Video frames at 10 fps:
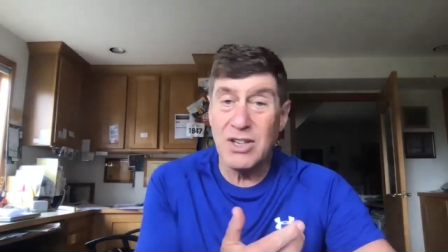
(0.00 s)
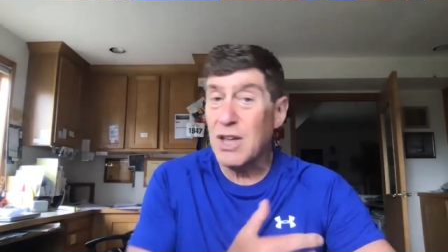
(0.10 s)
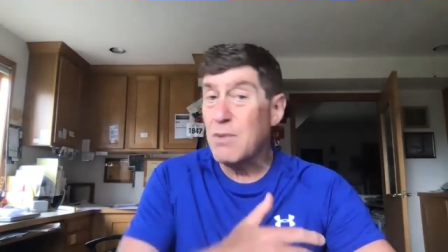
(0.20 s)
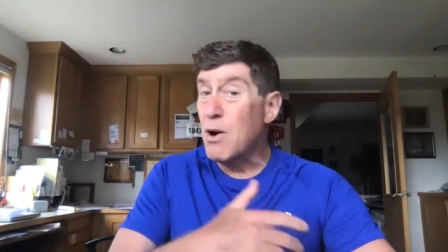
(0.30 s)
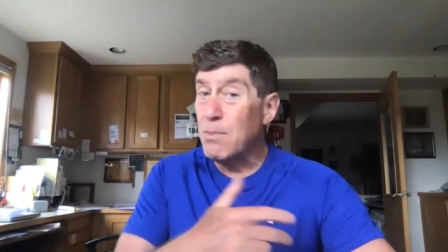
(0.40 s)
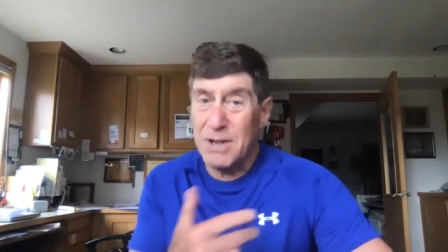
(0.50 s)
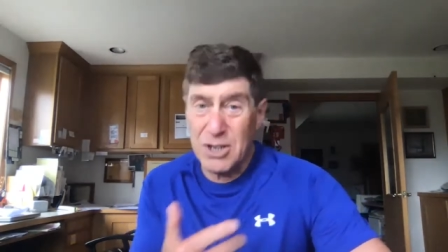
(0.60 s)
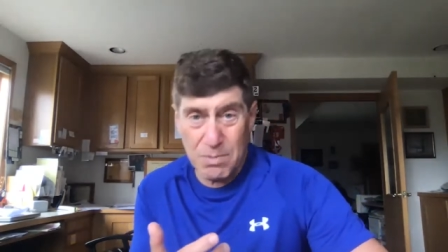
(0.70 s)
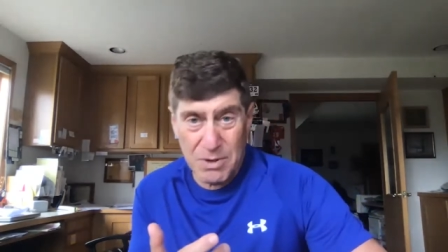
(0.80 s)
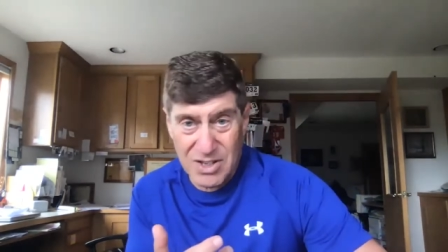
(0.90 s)
They won't be
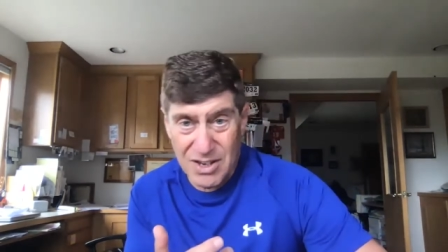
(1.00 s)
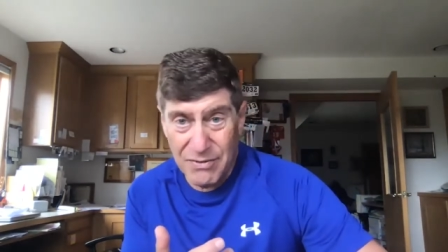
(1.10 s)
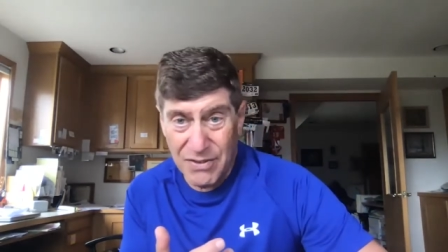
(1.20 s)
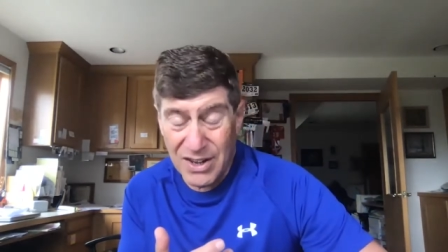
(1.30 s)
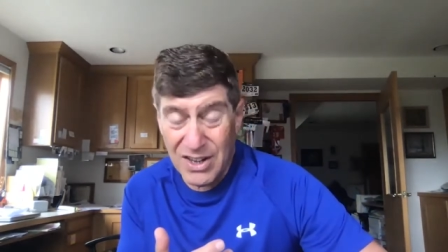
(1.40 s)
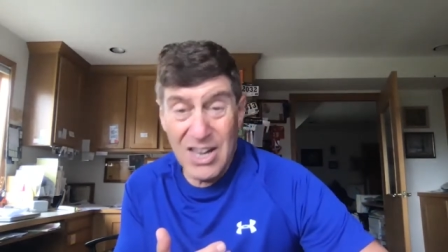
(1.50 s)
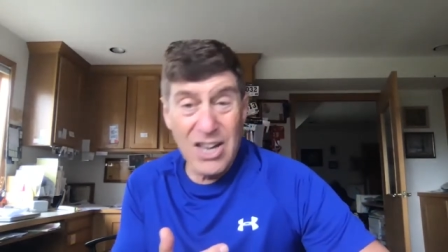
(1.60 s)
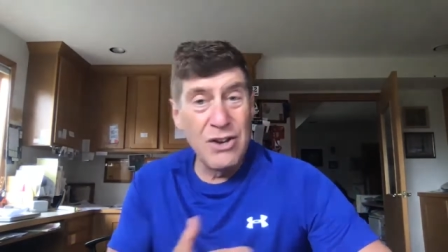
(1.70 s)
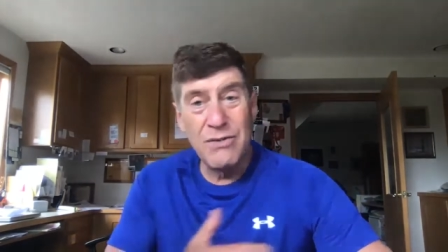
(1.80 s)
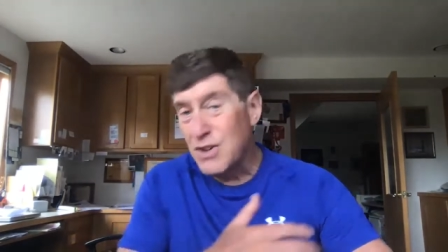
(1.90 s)
specific.
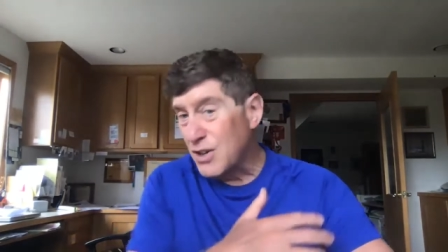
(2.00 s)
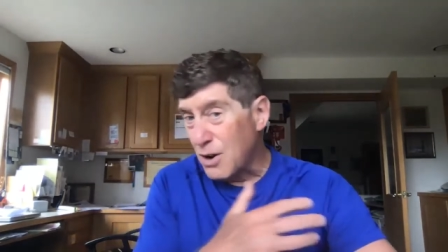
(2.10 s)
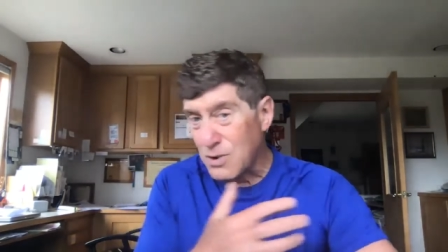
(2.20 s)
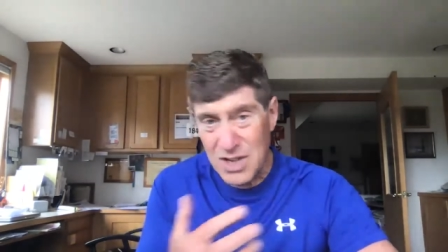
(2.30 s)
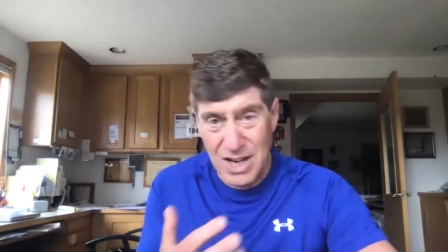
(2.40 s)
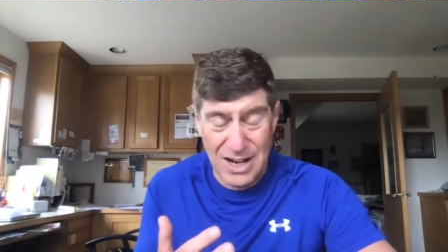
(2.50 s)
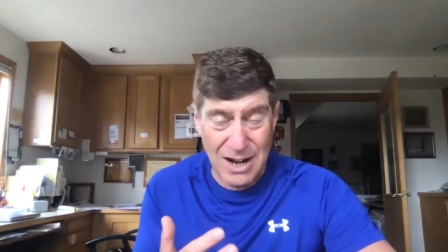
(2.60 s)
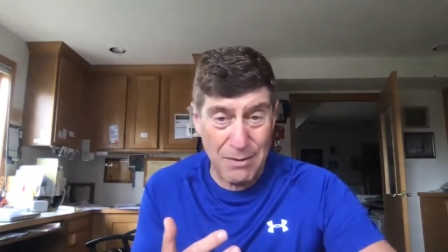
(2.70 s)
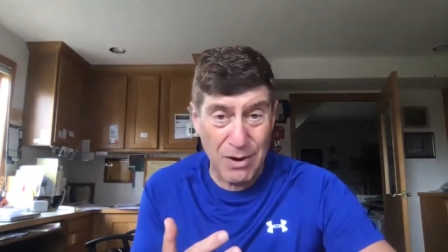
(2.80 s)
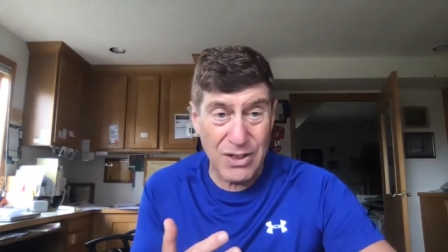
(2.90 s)
You've negotiated
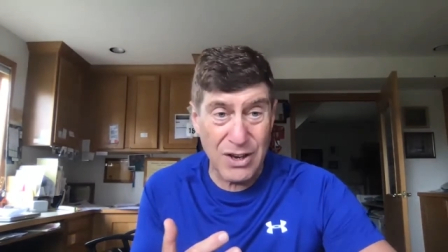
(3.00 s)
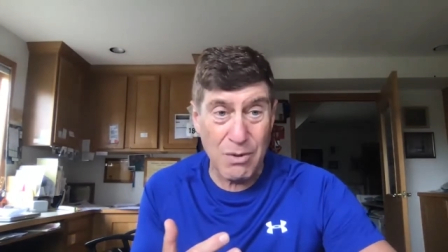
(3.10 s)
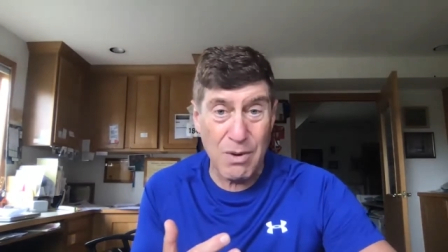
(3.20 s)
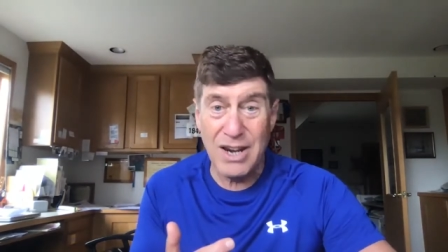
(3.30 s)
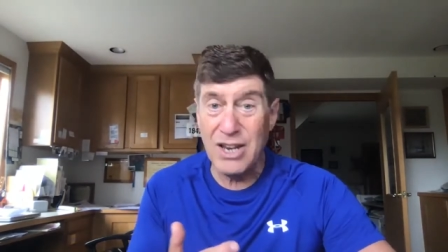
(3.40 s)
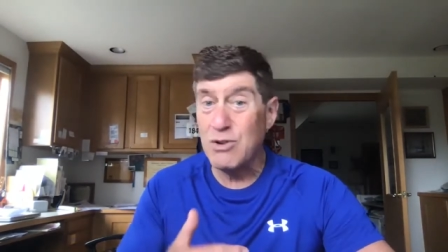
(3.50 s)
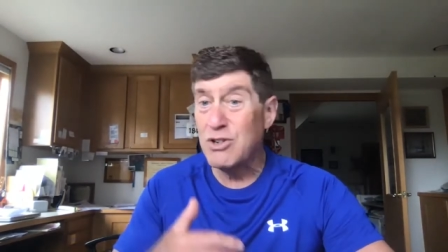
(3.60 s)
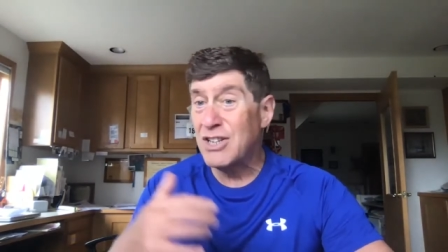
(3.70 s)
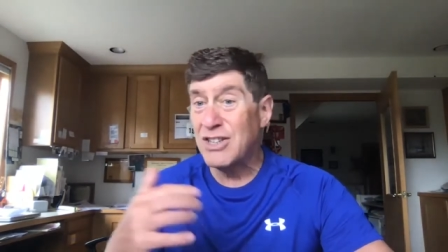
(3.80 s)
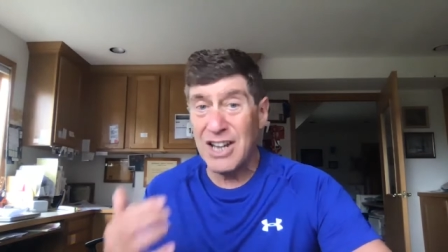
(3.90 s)
everything already. You
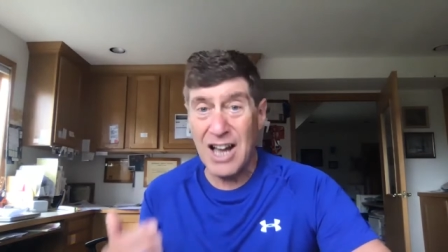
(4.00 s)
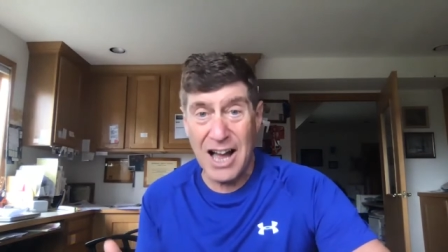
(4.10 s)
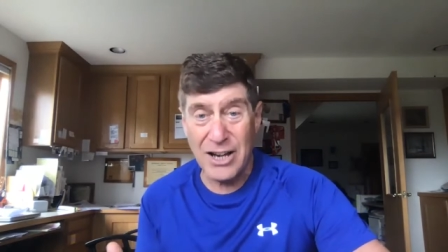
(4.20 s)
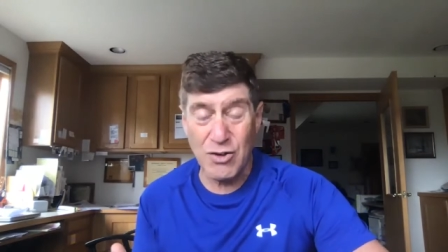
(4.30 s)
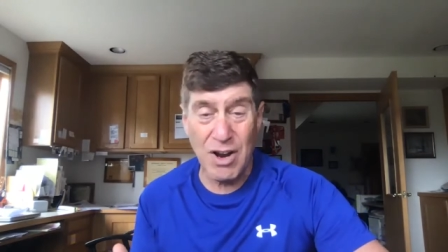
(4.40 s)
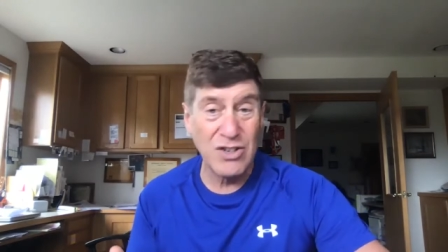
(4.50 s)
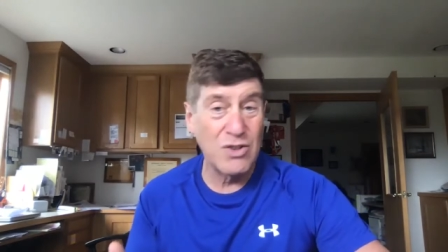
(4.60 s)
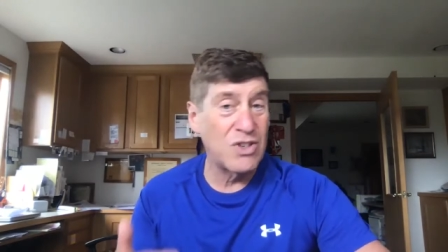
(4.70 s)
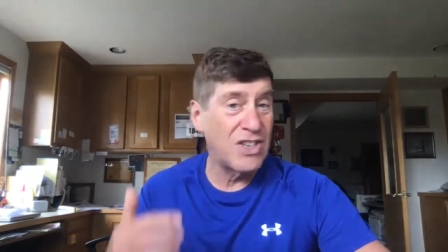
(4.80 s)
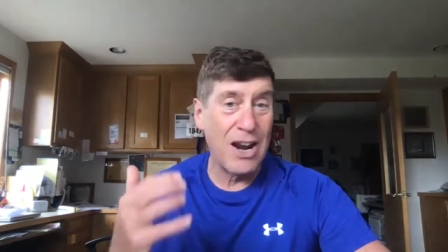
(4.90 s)
did the contracts, you
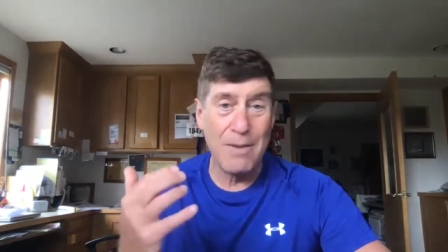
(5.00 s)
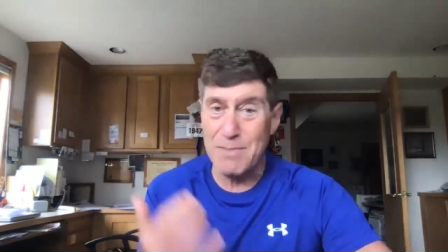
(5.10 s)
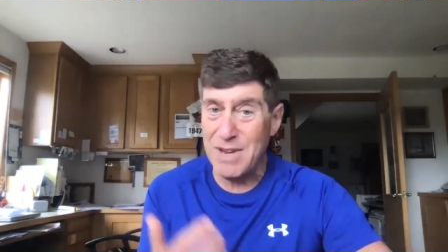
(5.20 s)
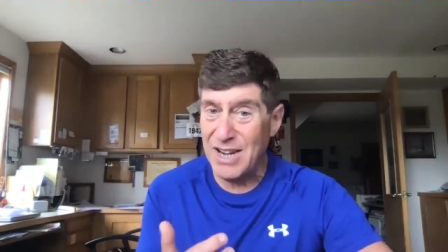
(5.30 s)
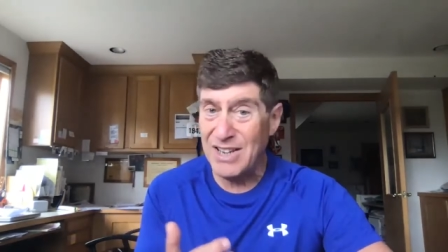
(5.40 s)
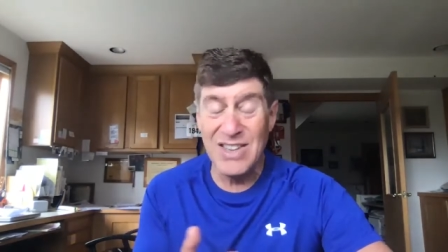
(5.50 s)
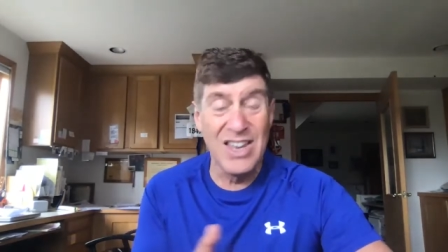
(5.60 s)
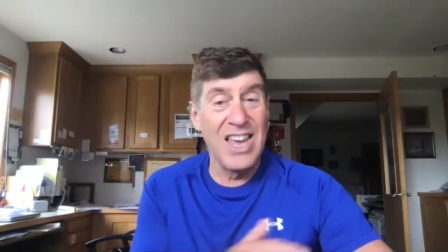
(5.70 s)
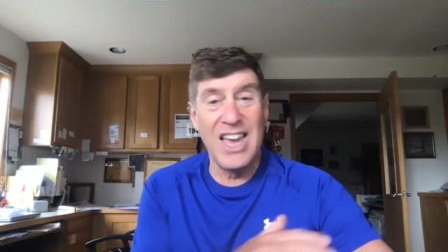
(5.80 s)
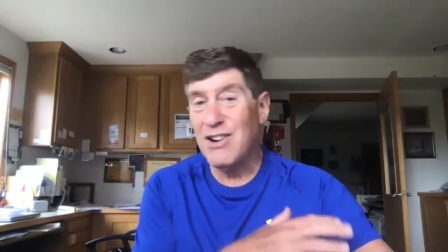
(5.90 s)
set up meetings,
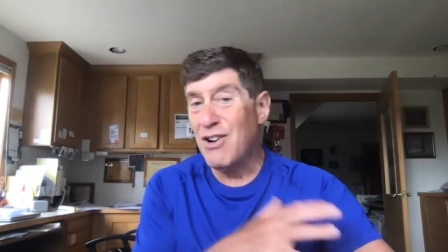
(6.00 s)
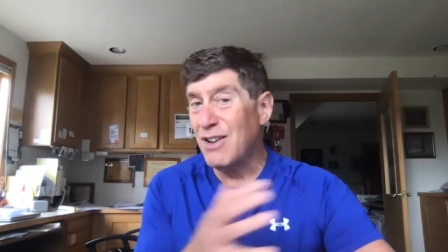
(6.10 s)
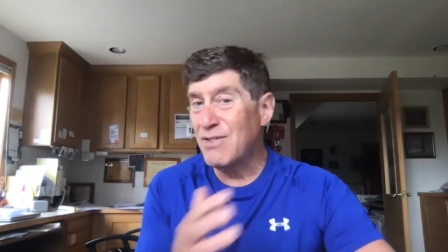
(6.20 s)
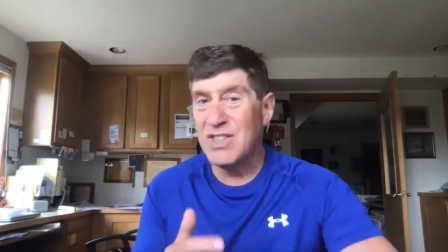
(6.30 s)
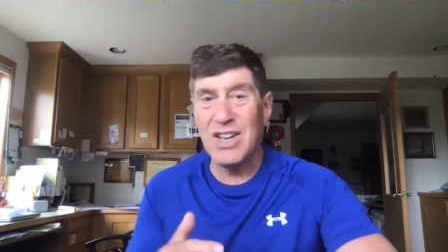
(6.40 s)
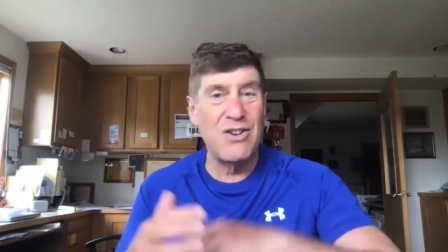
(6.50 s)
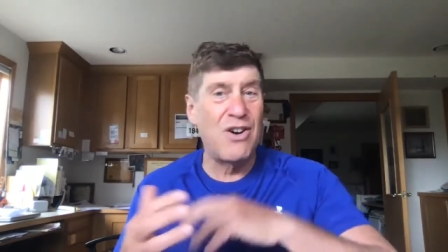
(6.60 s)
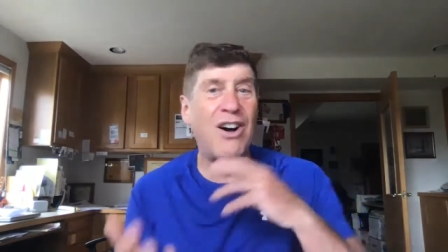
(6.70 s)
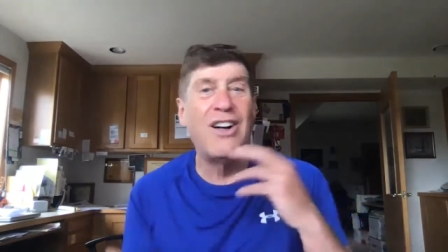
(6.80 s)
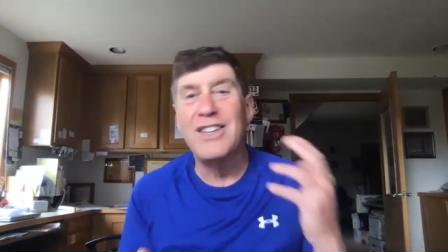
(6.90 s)
and all of a sudden,
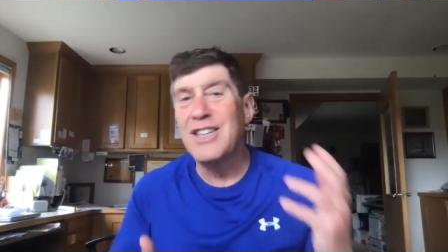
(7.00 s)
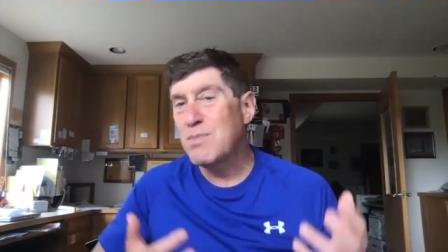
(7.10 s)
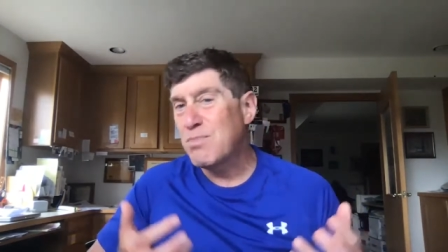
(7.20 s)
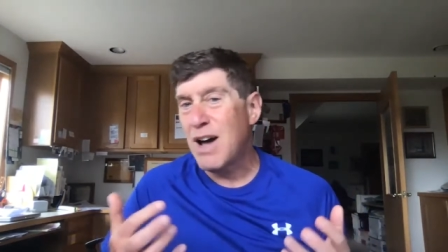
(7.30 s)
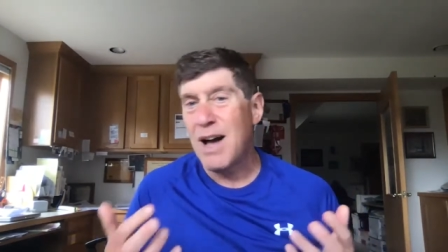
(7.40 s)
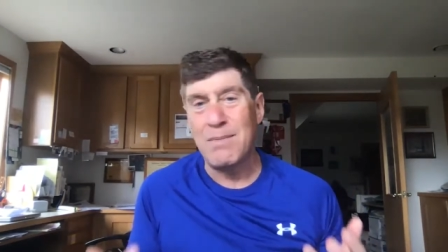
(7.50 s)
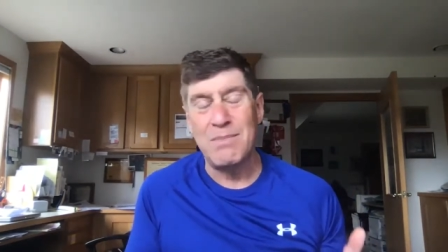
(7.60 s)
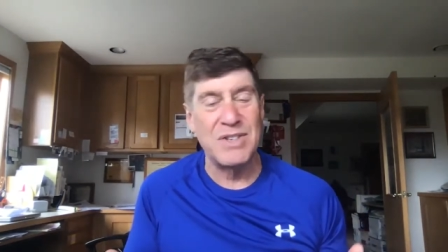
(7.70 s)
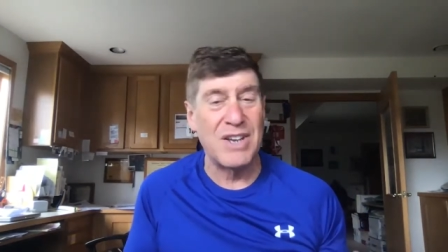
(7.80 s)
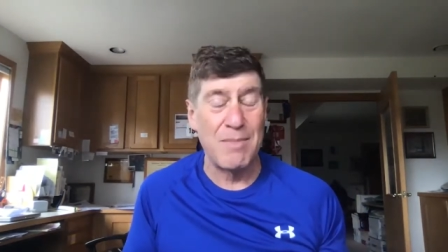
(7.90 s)
all these
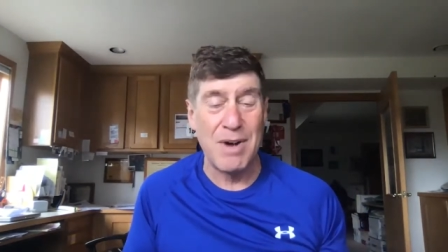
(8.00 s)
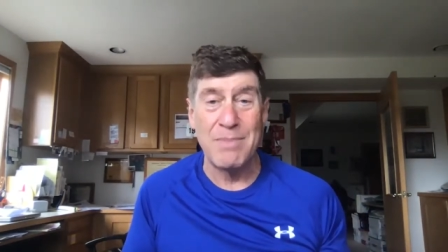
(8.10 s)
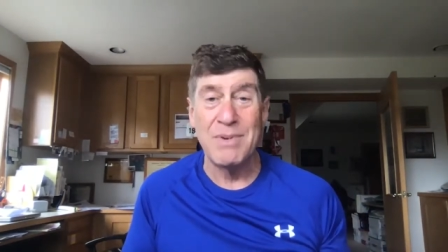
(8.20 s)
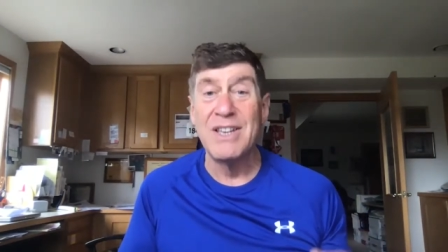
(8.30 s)
problems come up.